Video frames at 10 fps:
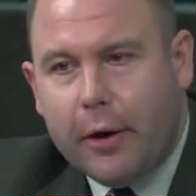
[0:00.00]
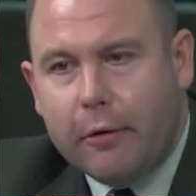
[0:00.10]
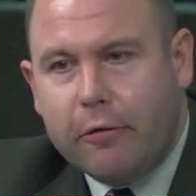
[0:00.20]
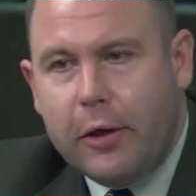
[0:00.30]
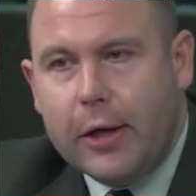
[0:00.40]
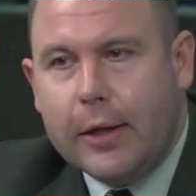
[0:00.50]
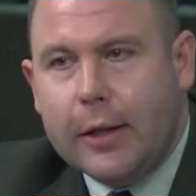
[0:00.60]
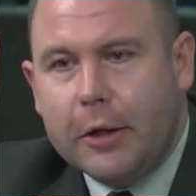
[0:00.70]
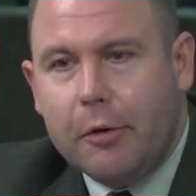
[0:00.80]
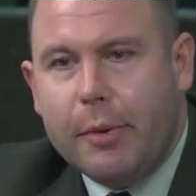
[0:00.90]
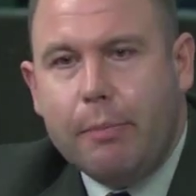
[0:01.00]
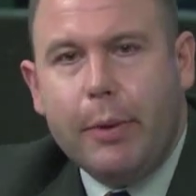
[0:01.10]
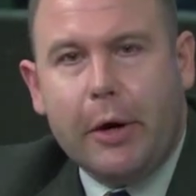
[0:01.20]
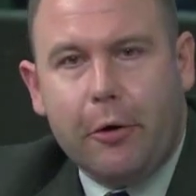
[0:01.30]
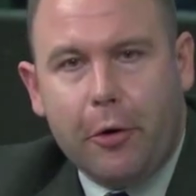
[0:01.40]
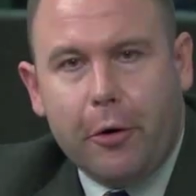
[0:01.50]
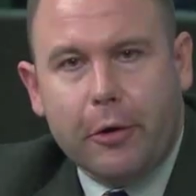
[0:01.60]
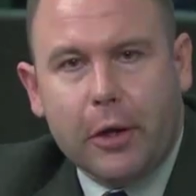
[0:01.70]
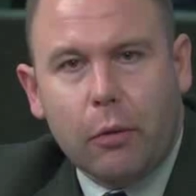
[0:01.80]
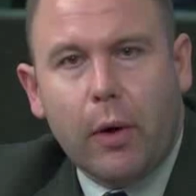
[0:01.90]
are seeing a little bit bigger
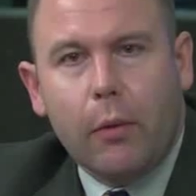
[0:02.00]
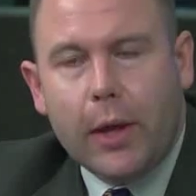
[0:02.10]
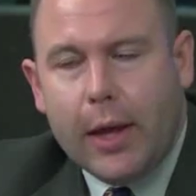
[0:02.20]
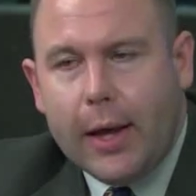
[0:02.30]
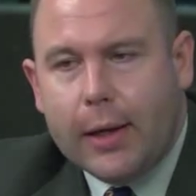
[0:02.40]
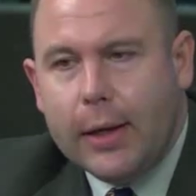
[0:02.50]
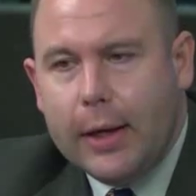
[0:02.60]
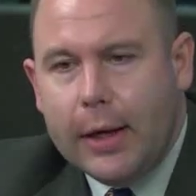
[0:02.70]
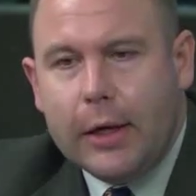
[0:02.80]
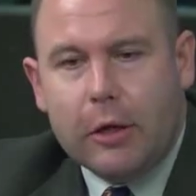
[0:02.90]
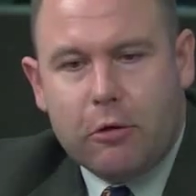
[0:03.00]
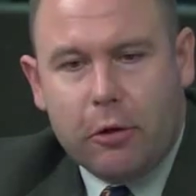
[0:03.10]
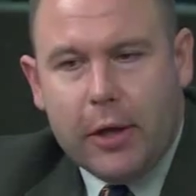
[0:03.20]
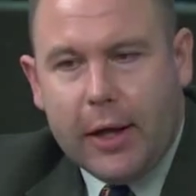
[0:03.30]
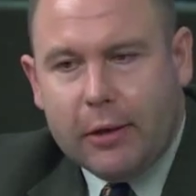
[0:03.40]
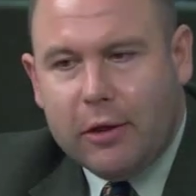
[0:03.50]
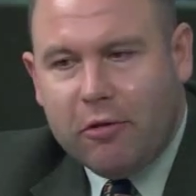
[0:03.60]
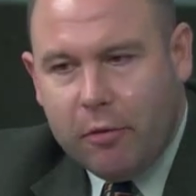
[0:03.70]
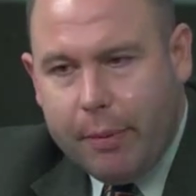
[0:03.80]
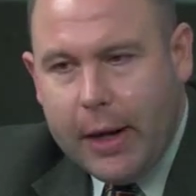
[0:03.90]
herd than what we had initially
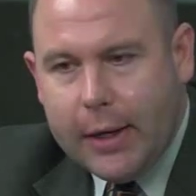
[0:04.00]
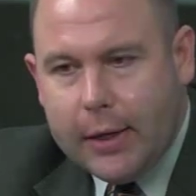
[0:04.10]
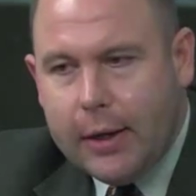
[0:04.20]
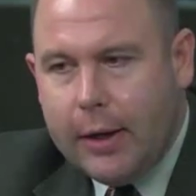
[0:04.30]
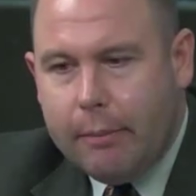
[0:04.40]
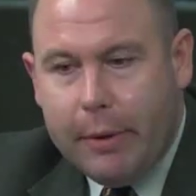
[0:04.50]
anticipated,